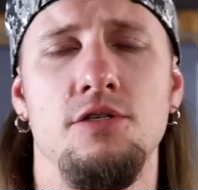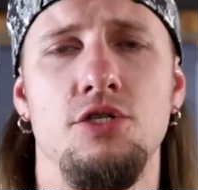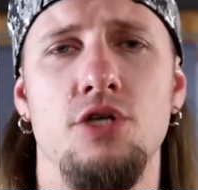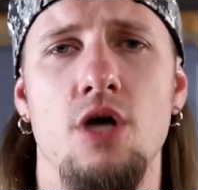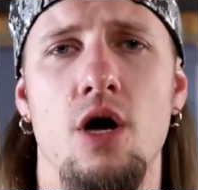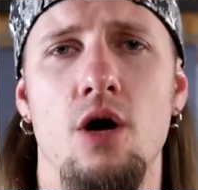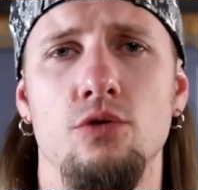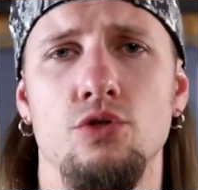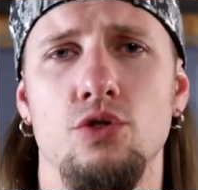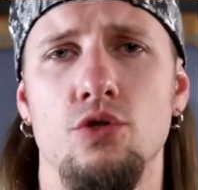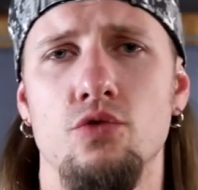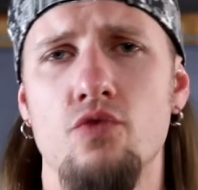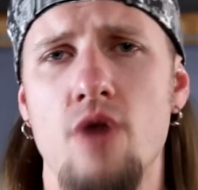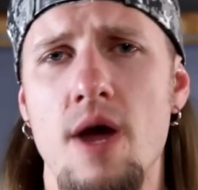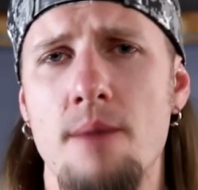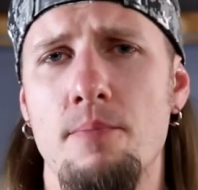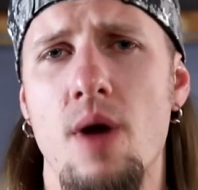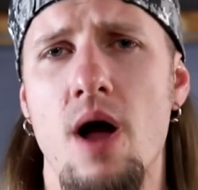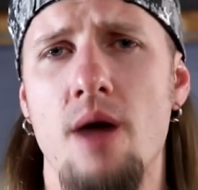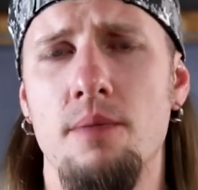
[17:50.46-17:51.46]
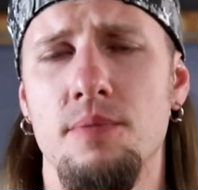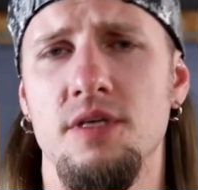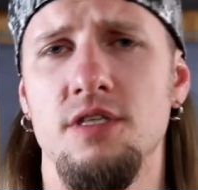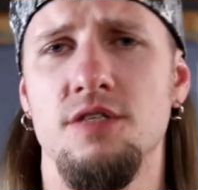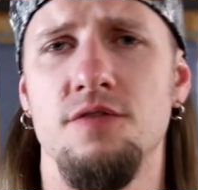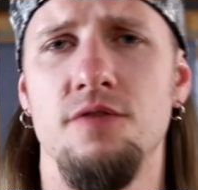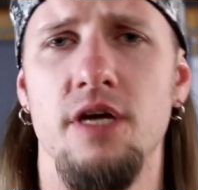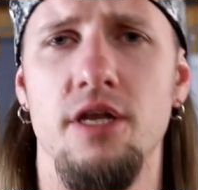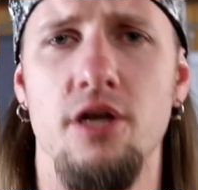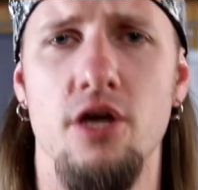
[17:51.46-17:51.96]
So to wrap up
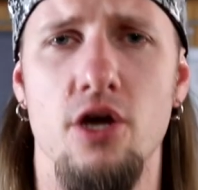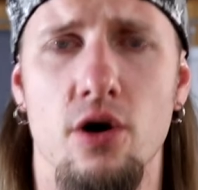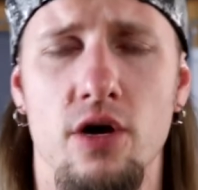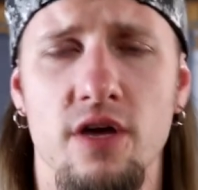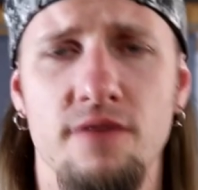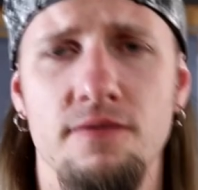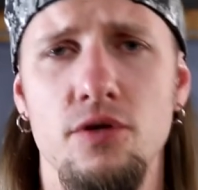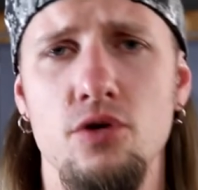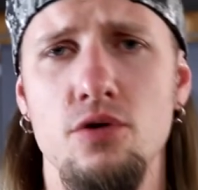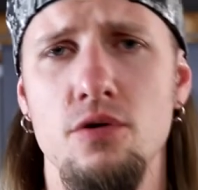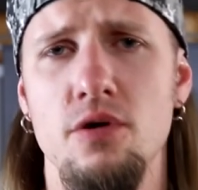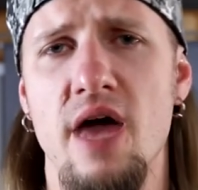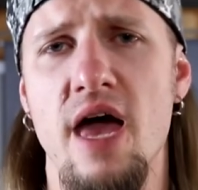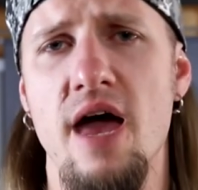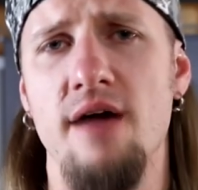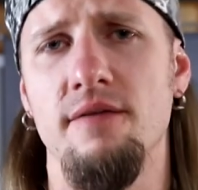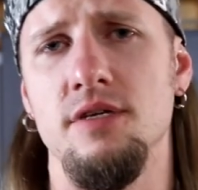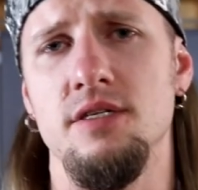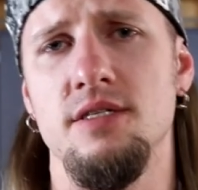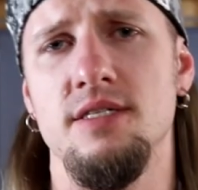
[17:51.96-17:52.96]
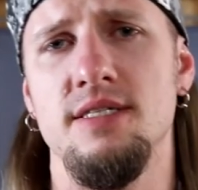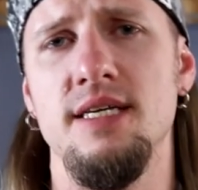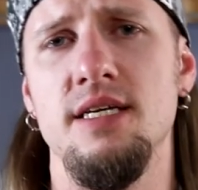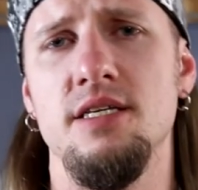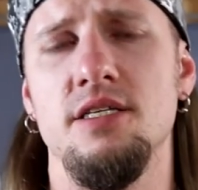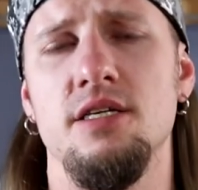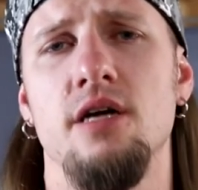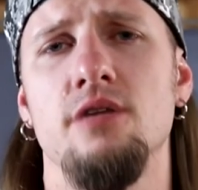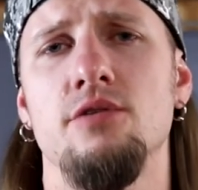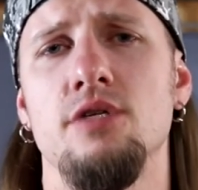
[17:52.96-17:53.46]
this video, if you have a
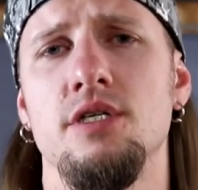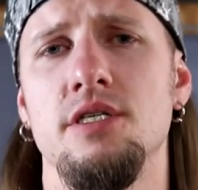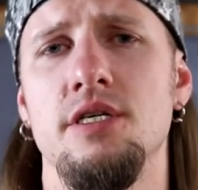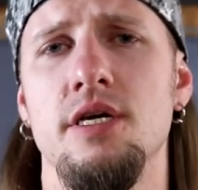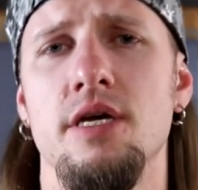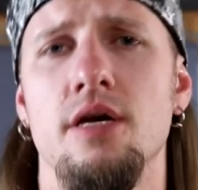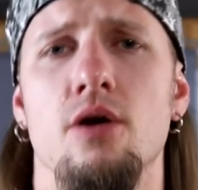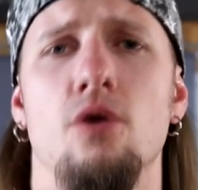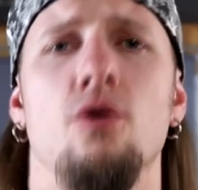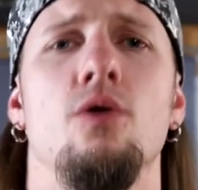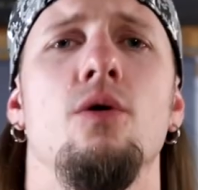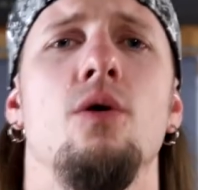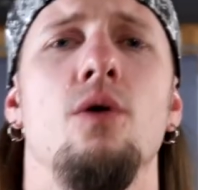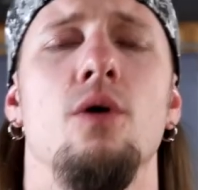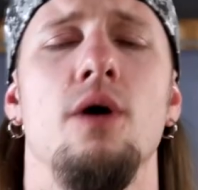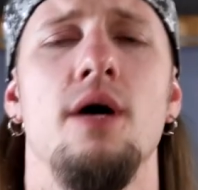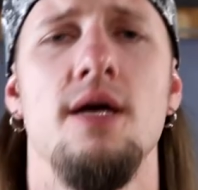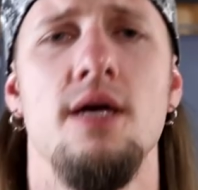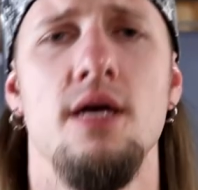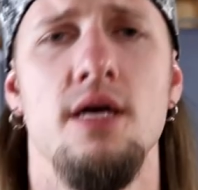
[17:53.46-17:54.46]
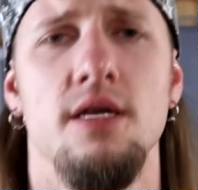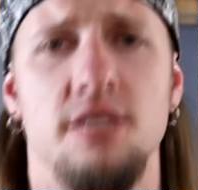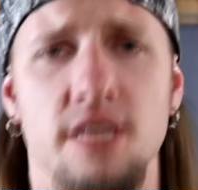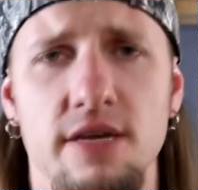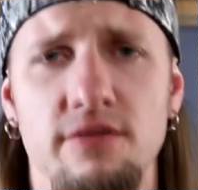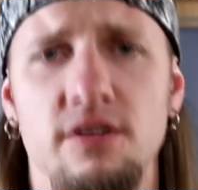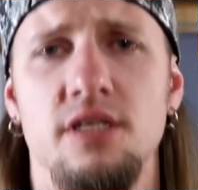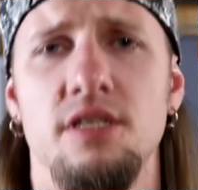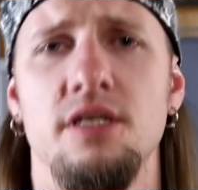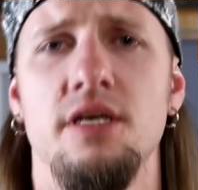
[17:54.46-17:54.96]
600D or
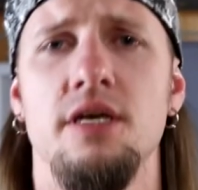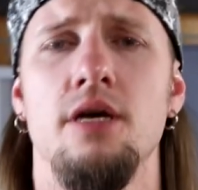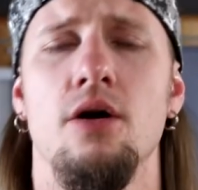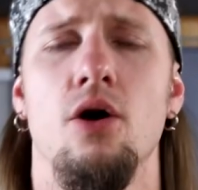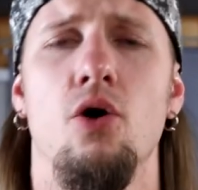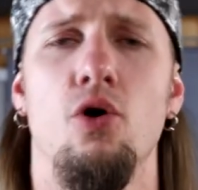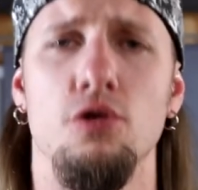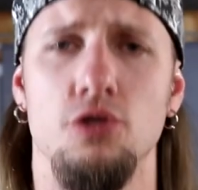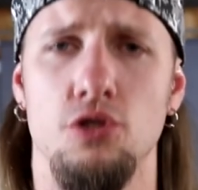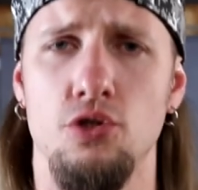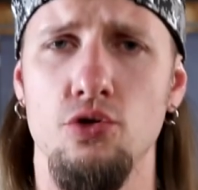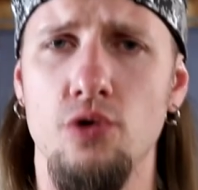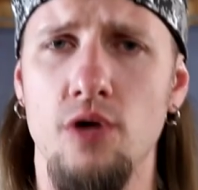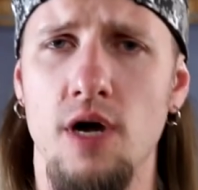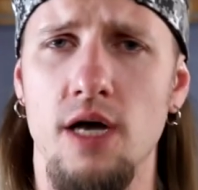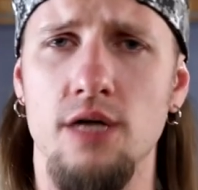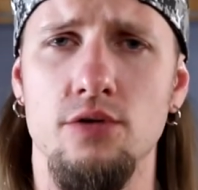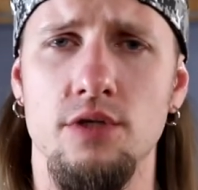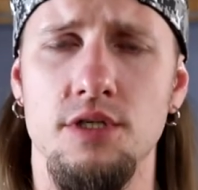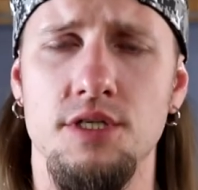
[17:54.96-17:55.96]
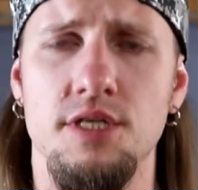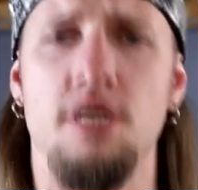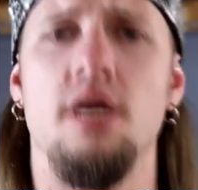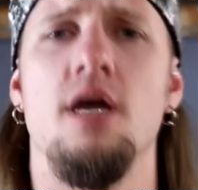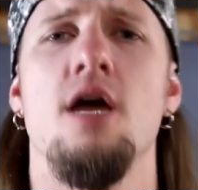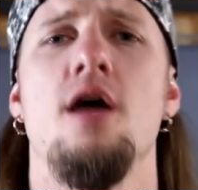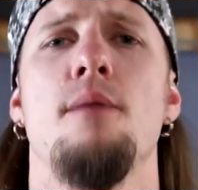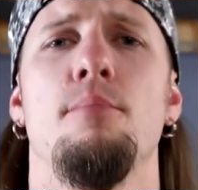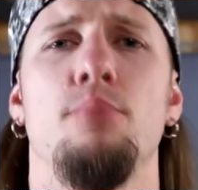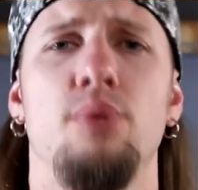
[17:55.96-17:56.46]
70D or 200D,
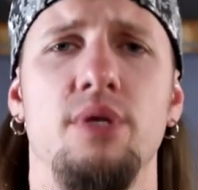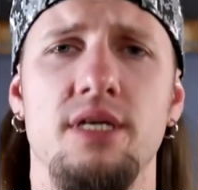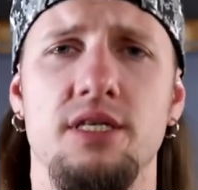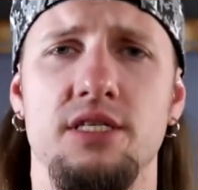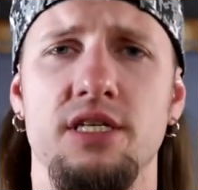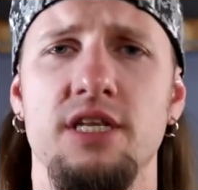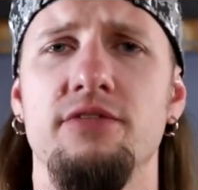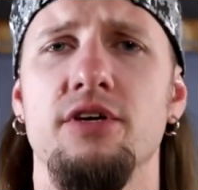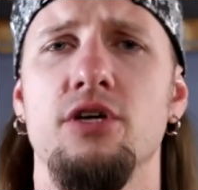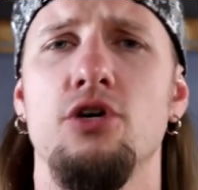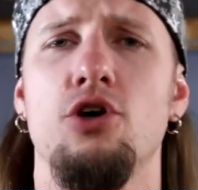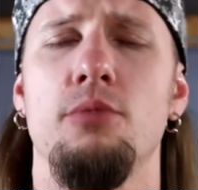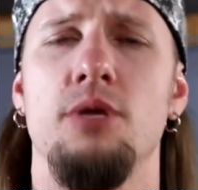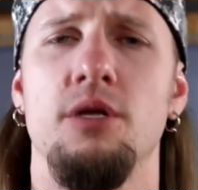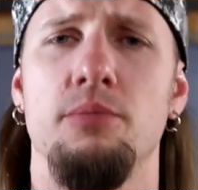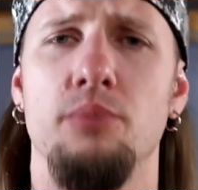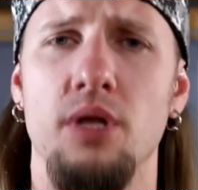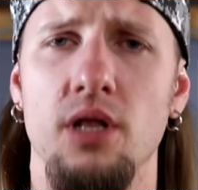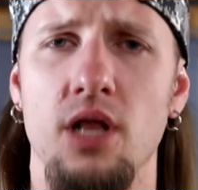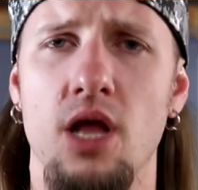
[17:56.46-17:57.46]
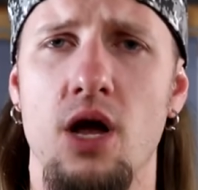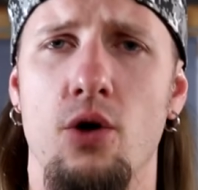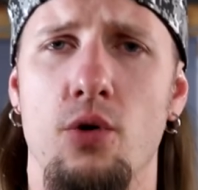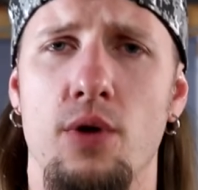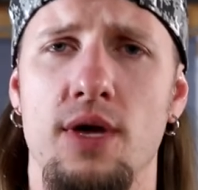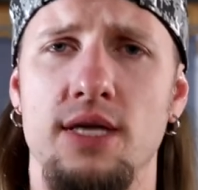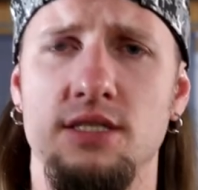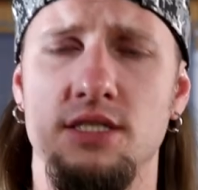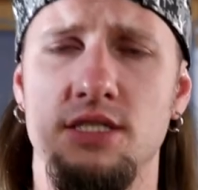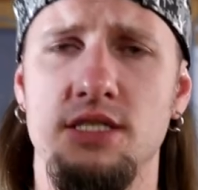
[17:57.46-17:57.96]
please leave a comment below
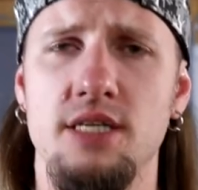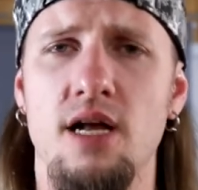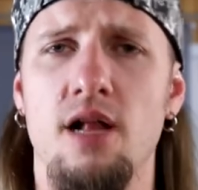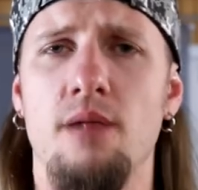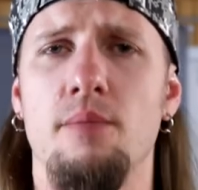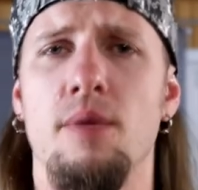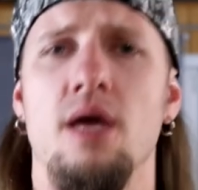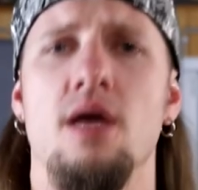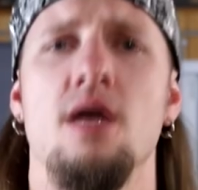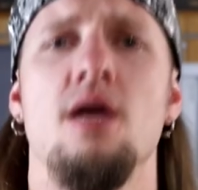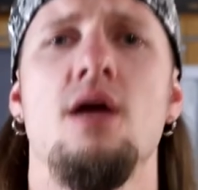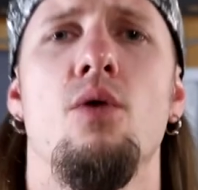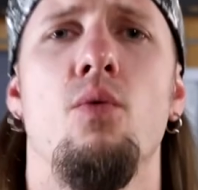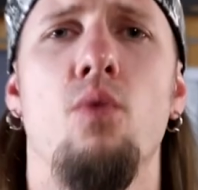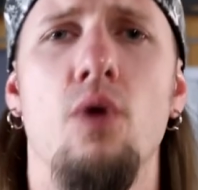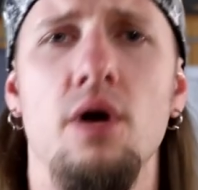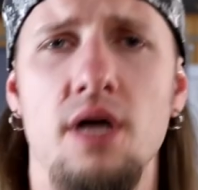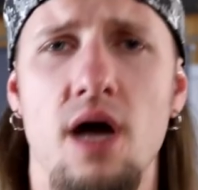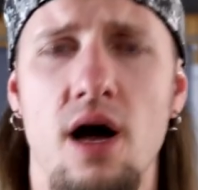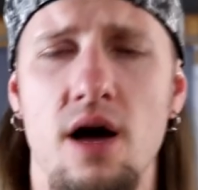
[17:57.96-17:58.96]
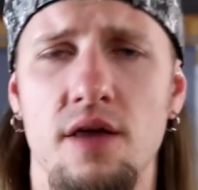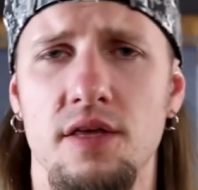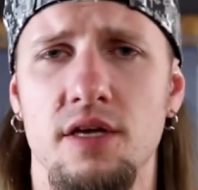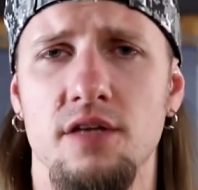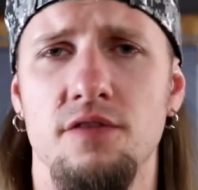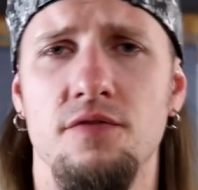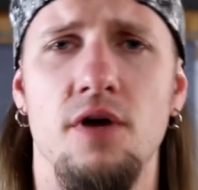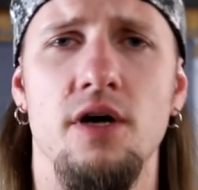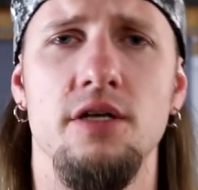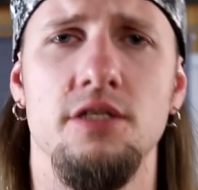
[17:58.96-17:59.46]
and tell me what are the
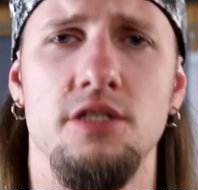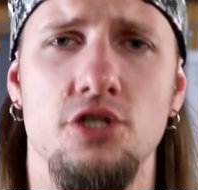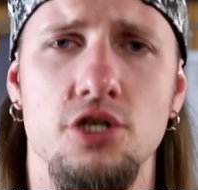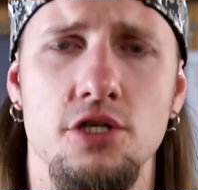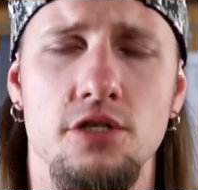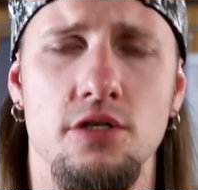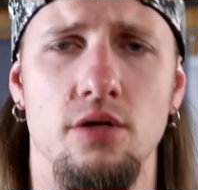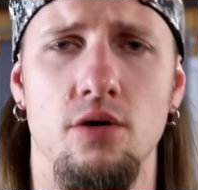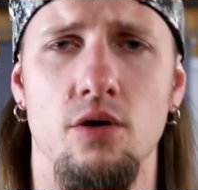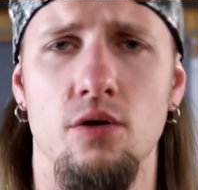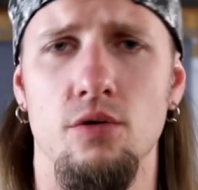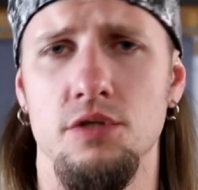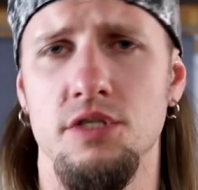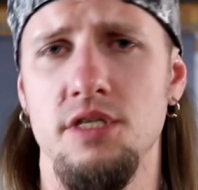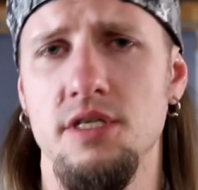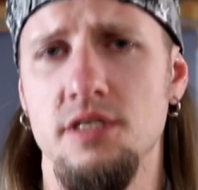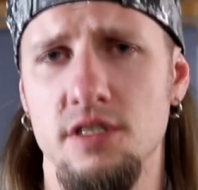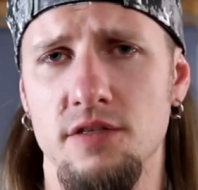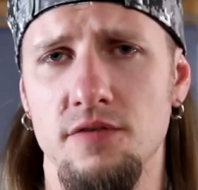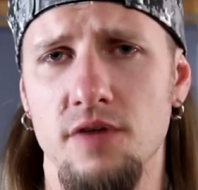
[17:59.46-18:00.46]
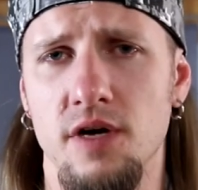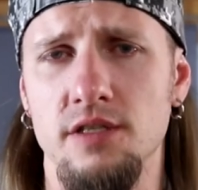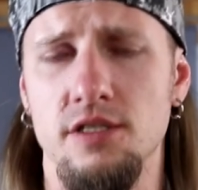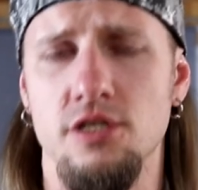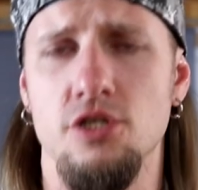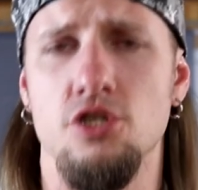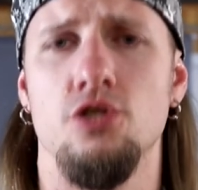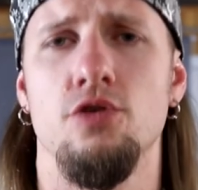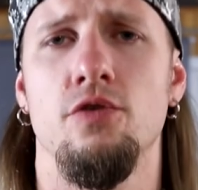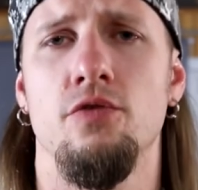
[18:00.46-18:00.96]
advantages or
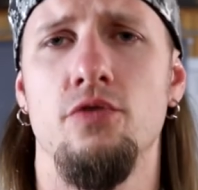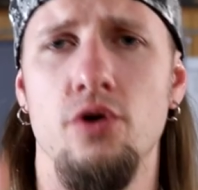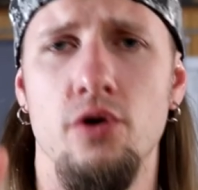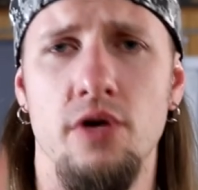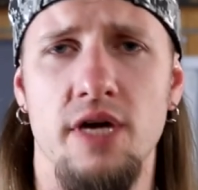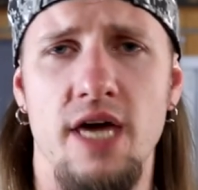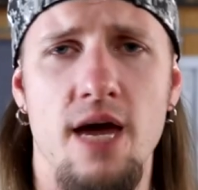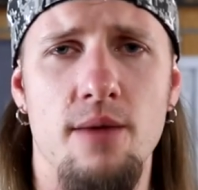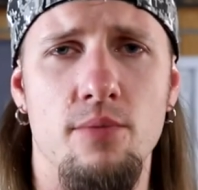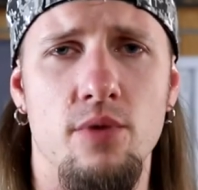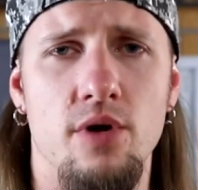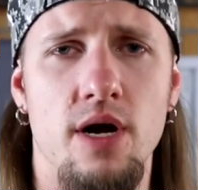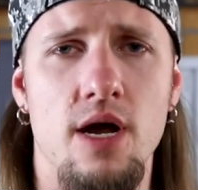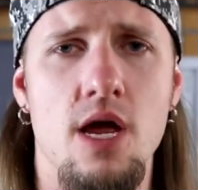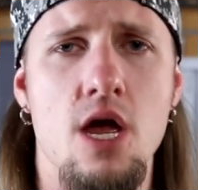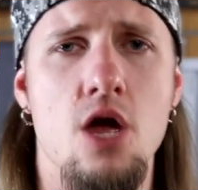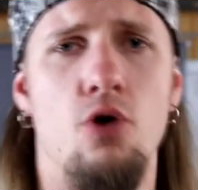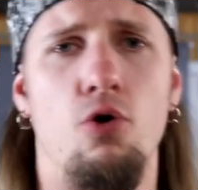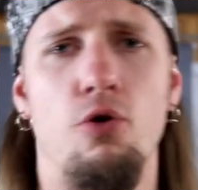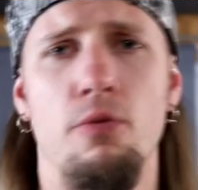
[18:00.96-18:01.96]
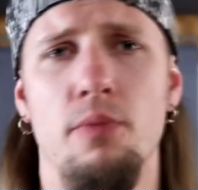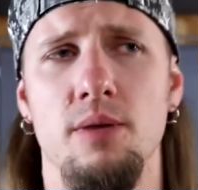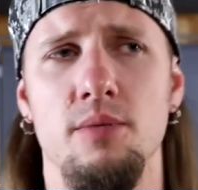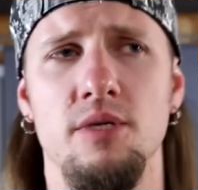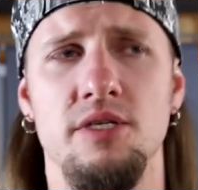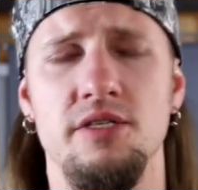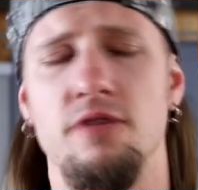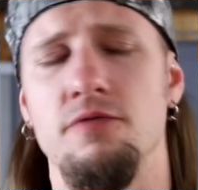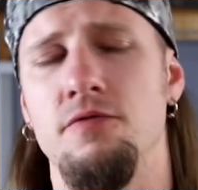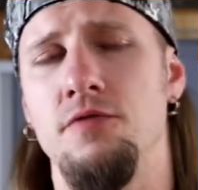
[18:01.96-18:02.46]
disadvantages of your camera, or
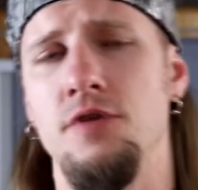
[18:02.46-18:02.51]
maybe some